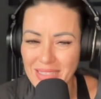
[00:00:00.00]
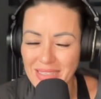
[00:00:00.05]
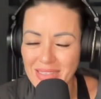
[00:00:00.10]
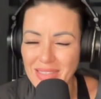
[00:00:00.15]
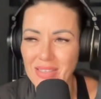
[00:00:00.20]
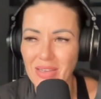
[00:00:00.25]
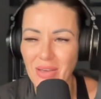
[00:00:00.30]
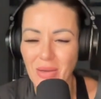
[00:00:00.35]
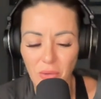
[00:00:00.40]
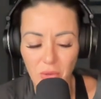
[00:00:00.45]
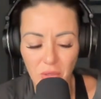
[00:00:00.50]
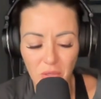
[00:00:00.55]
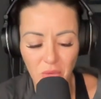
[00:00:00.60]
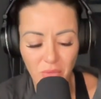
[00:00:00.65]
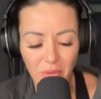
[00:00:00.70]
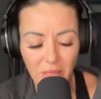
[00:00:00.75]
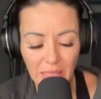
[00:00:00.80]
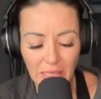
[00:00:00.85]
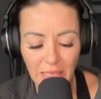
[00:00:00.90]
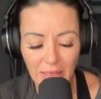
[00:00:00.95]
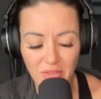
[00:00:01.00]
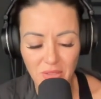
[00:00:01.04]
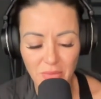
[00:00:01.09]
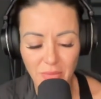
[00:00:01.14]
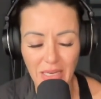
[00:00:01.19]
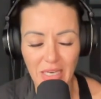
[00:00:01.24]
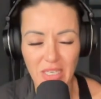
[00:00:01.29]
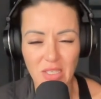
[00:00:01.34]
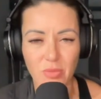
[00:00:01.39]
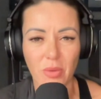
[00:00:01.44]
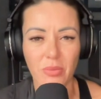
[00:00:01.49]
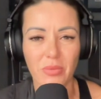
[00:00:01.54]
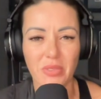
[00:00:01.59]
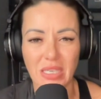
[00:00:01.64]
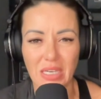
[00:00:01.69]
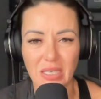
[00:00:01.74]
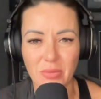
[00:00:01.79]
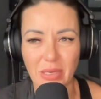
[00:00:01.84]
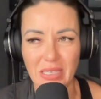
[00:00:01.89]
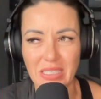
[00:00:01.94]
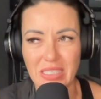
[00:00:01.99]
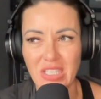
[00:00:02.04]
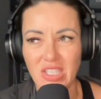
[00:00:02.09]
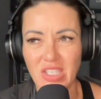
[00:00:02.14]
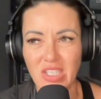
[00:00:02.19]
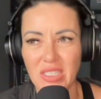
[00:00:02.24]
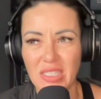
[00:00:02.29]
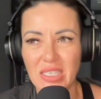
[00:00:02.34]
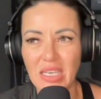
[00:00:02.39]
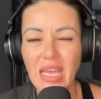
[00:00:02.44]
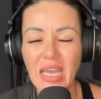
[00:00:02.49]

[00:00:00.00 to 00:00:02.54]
So you really have to manage people's expectations.